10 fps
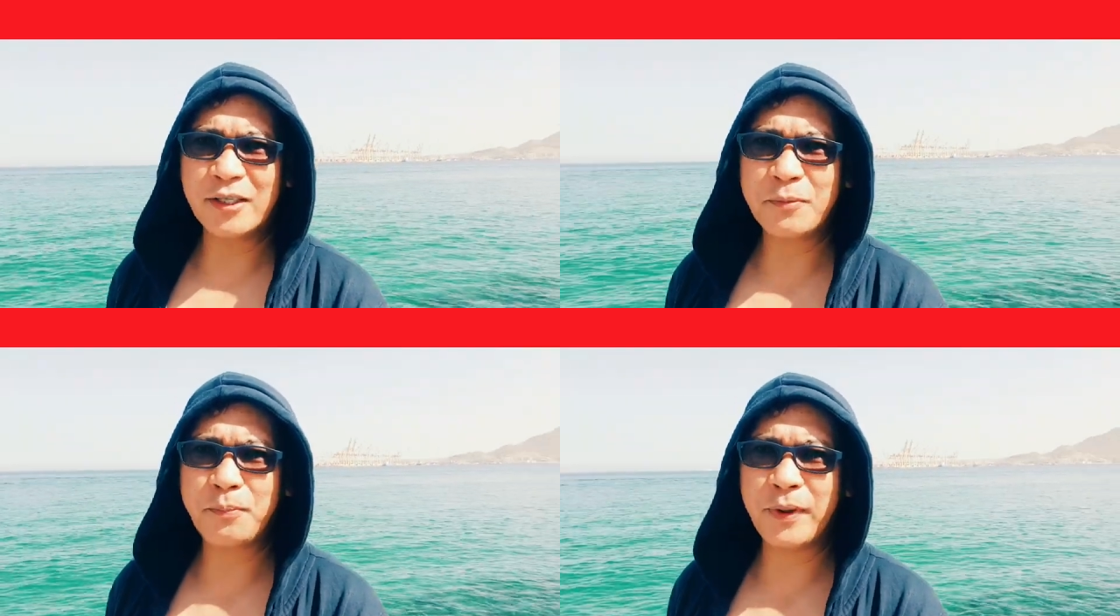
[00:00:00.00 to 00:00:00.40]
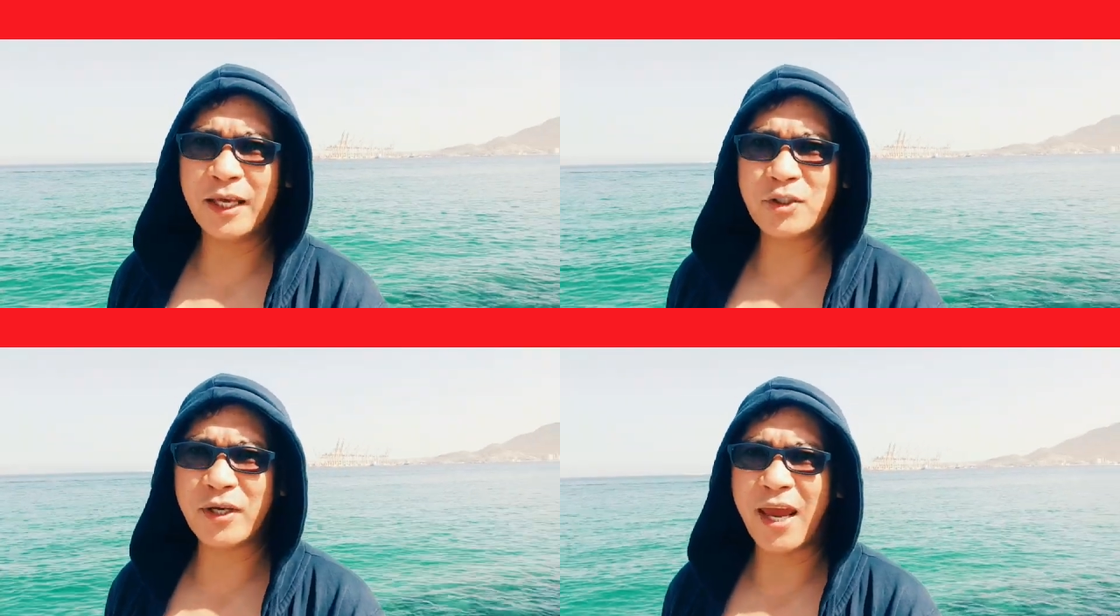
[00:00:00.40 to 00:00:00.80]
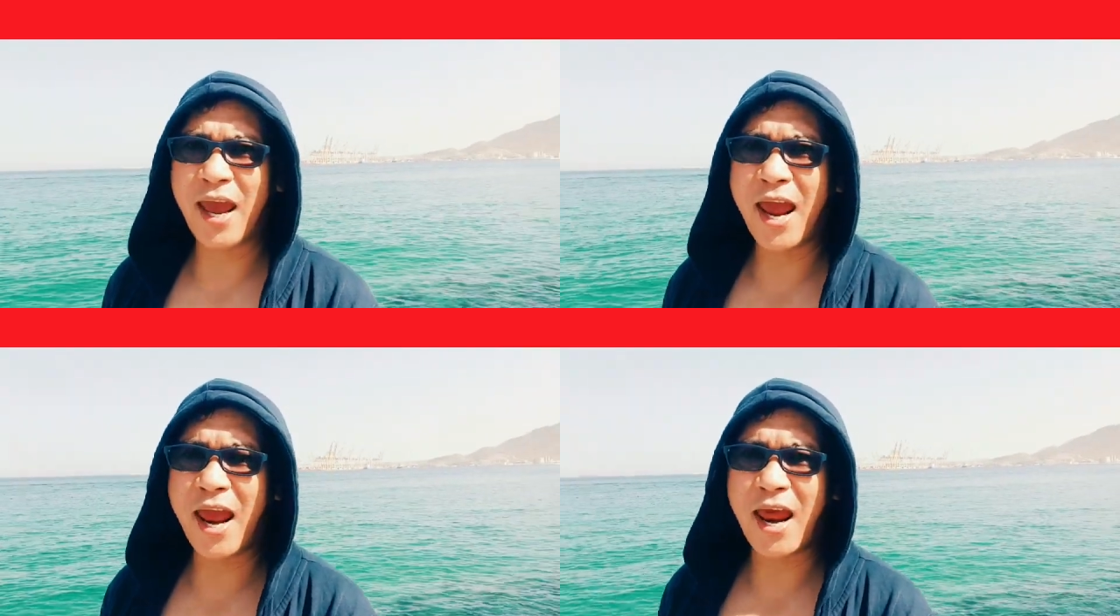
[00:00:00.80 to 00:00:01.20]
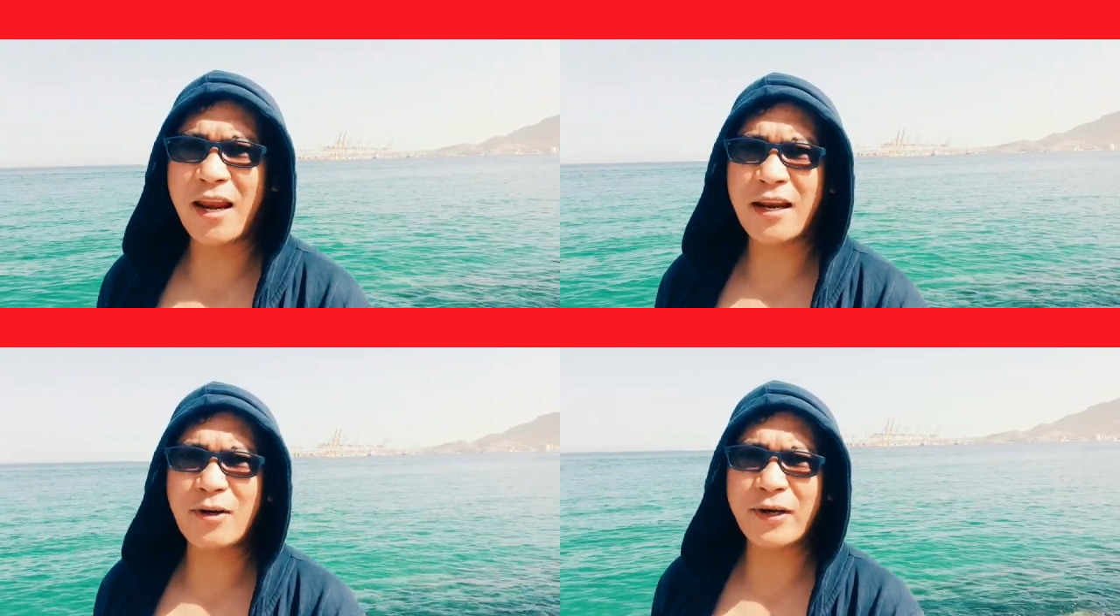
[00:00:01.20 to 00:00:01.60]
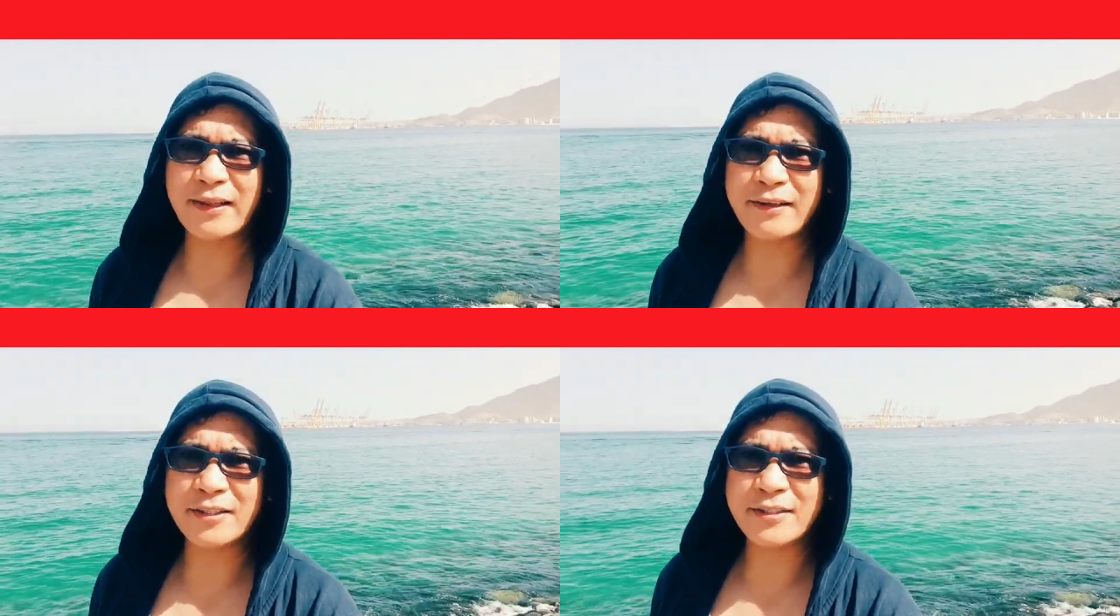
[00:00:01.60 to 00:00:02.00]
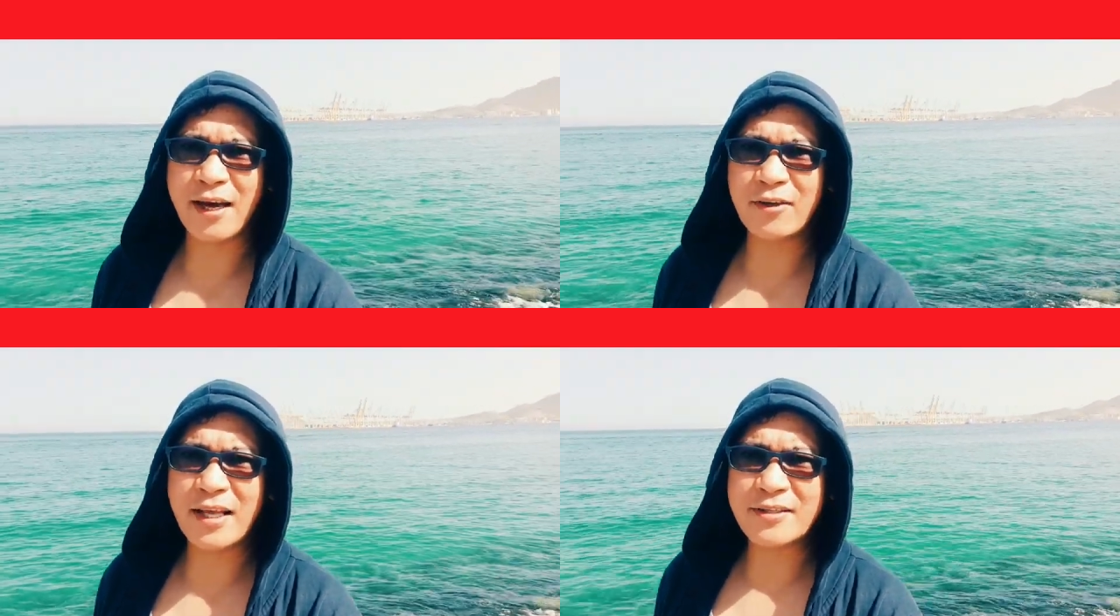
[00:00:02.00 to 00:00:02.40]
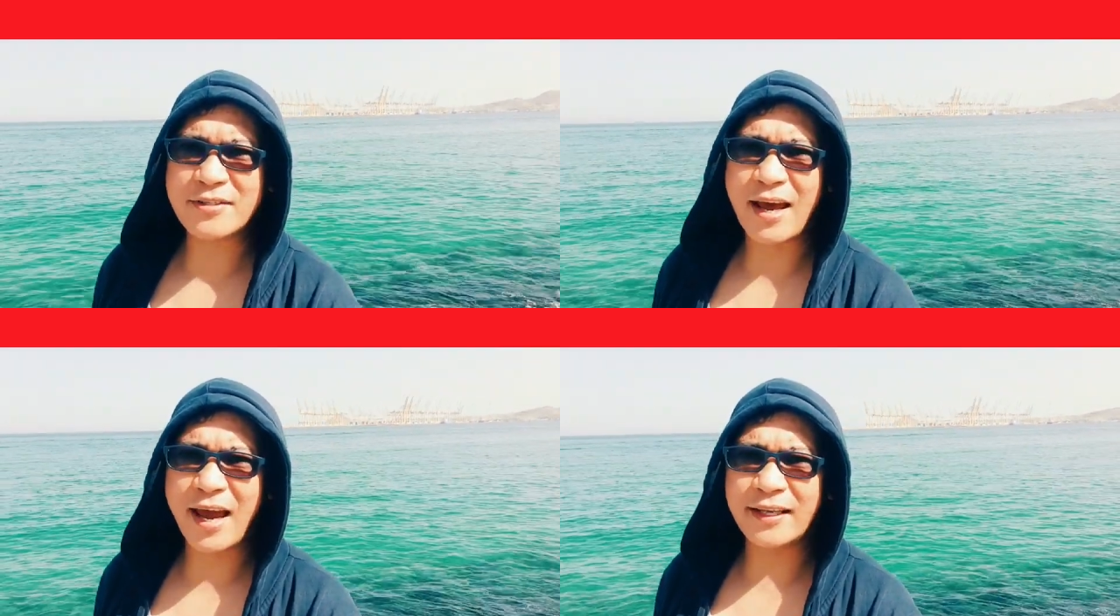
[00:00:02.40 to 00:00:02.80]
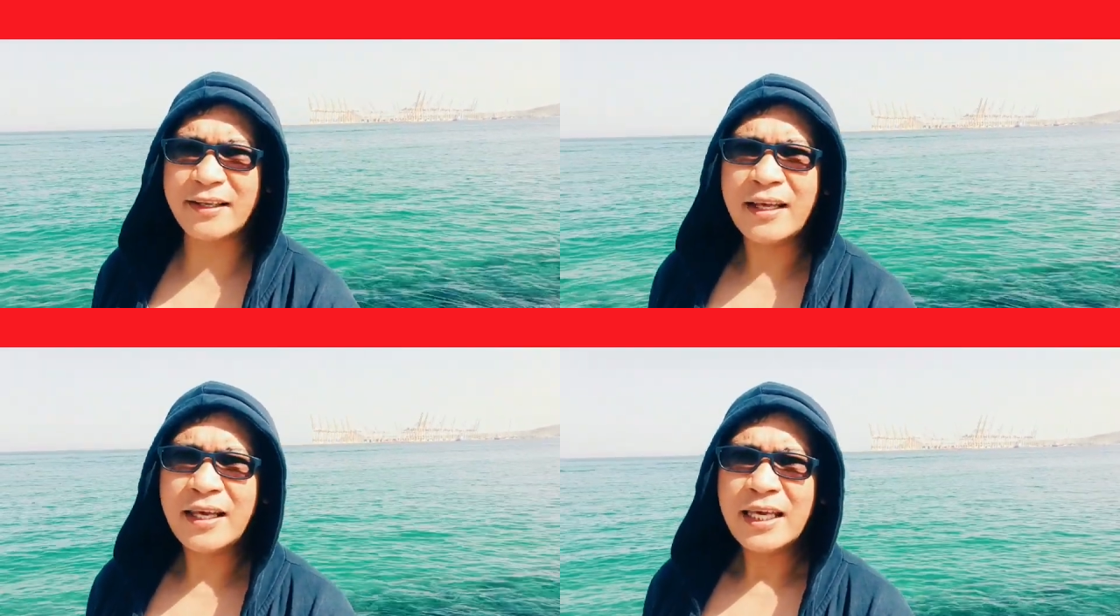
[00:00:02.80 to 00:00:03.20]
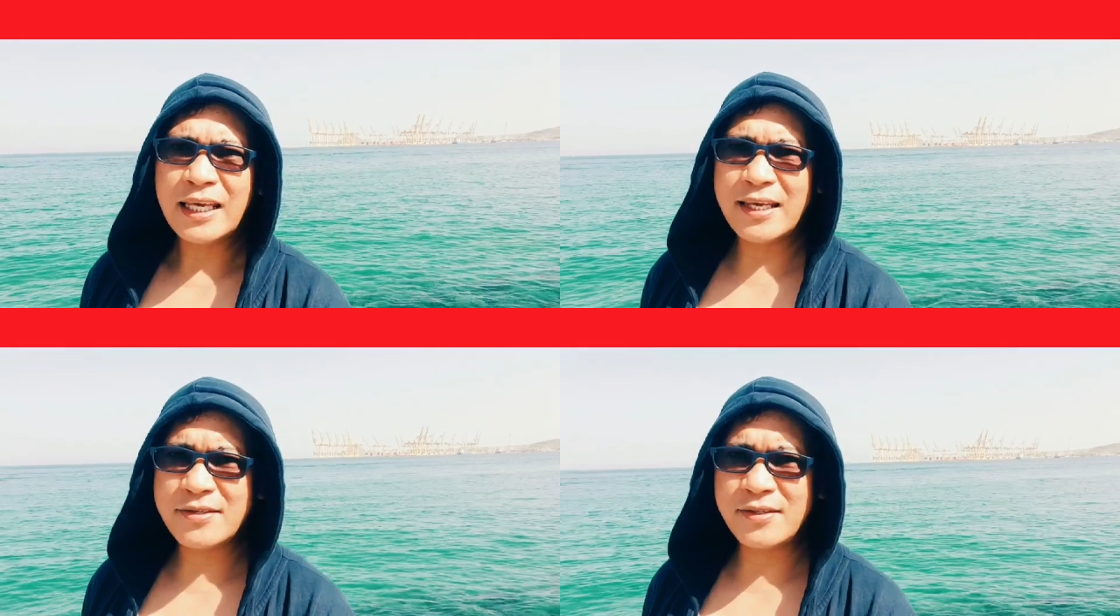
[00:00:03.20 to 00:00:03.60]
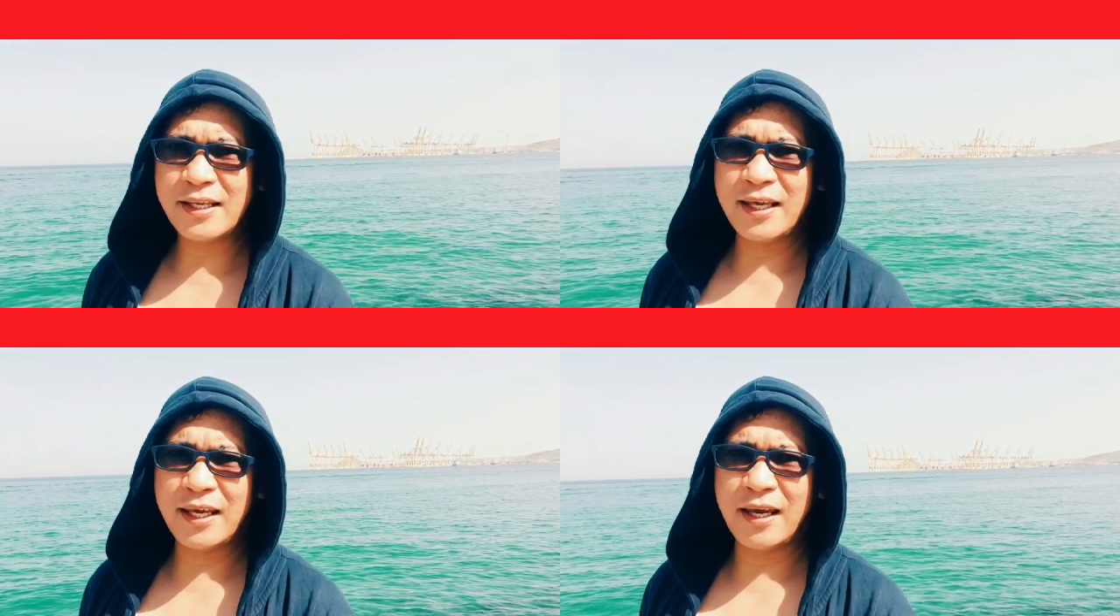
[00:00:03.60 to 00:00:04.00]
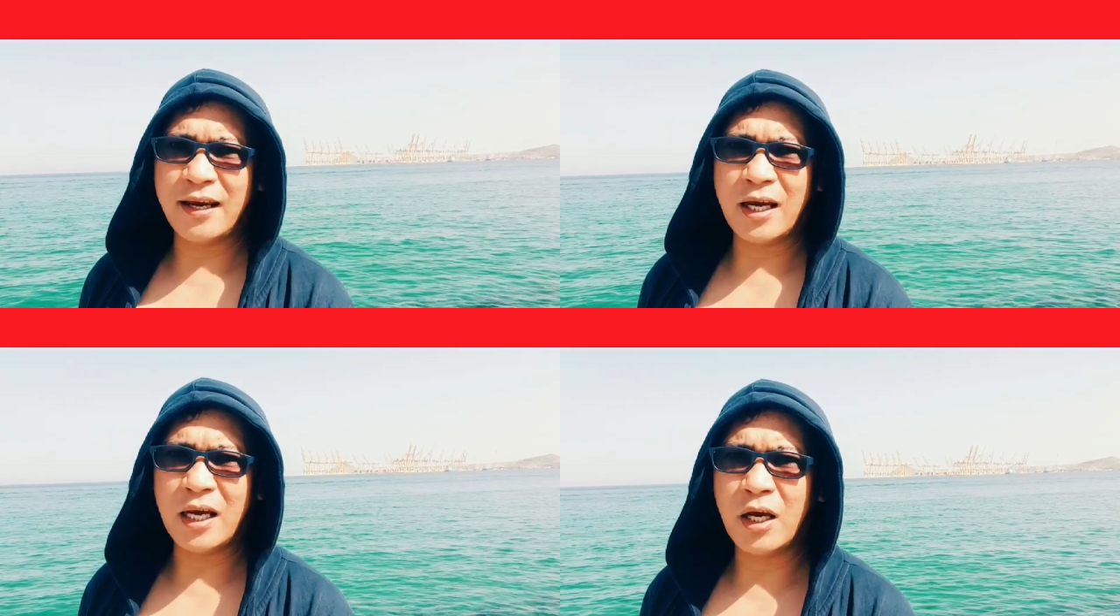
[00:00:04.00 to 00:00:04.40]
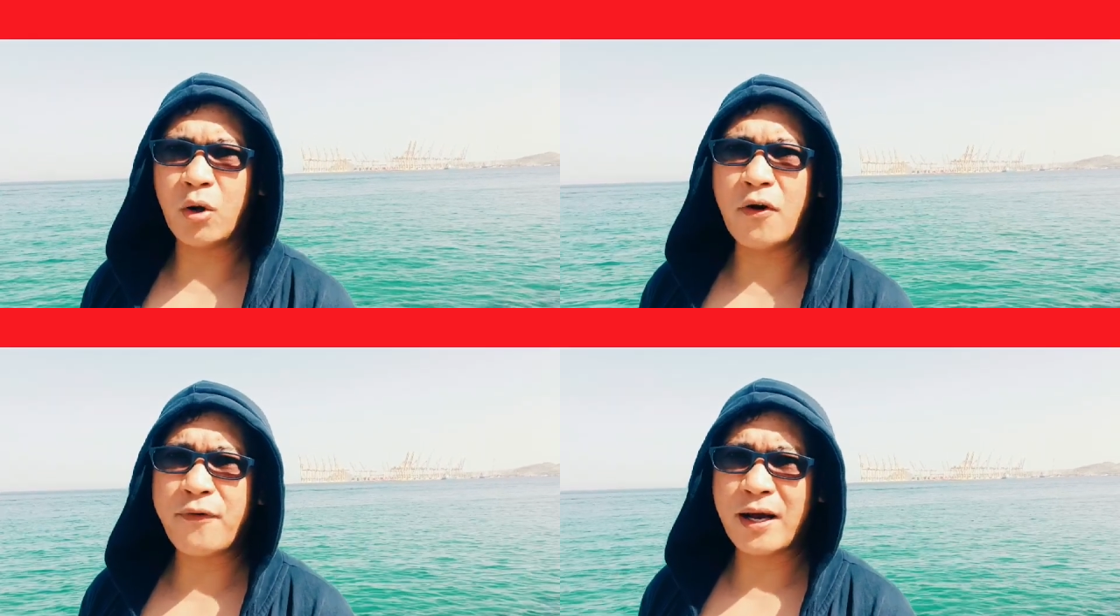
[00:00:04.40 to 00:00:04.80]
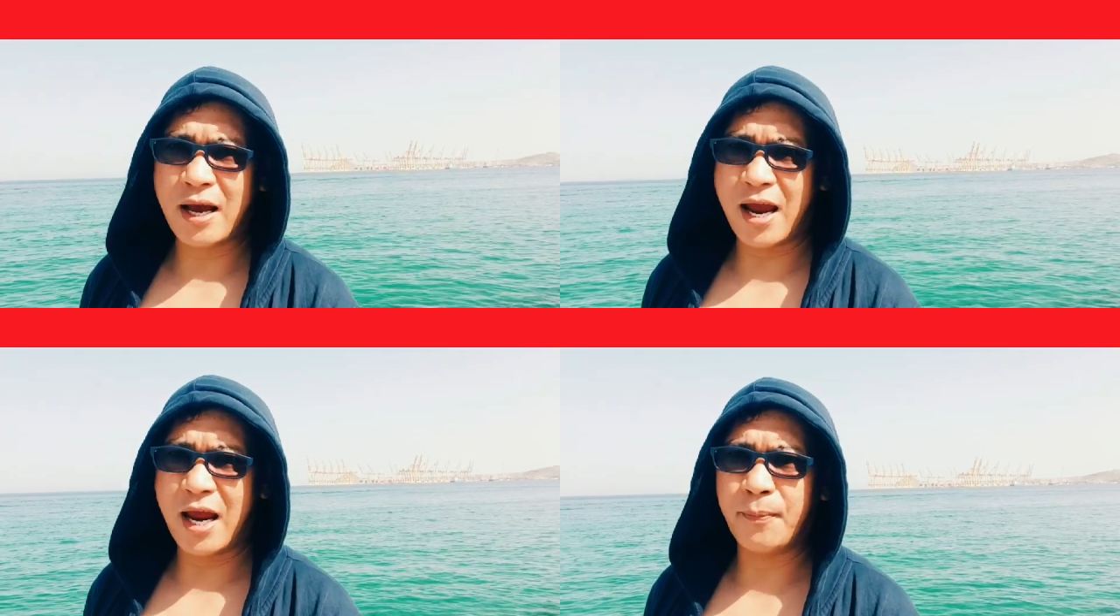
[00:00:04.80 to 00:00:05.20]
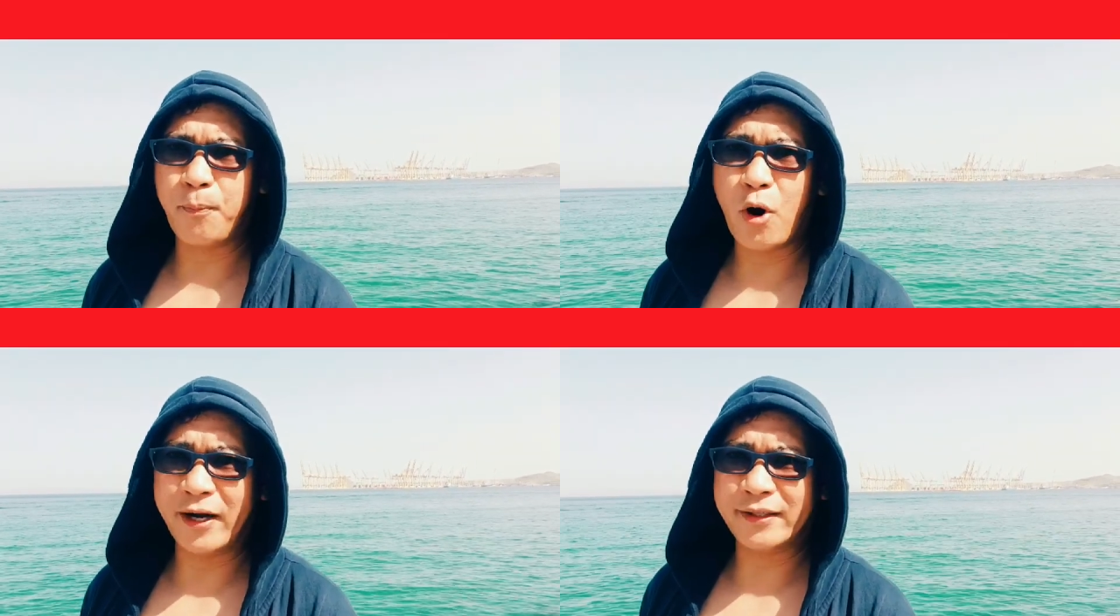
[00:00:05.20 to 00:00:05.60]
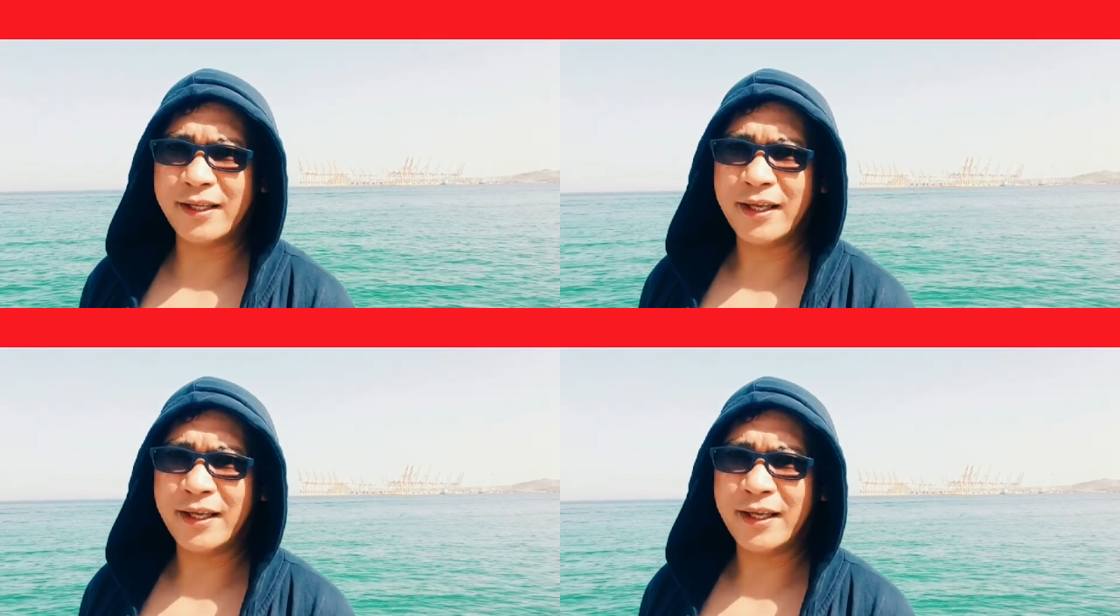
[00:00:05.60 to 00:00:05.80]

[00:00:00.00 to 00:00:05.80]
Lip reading: Or the beach. And look at this, on that side is the Corpacan port.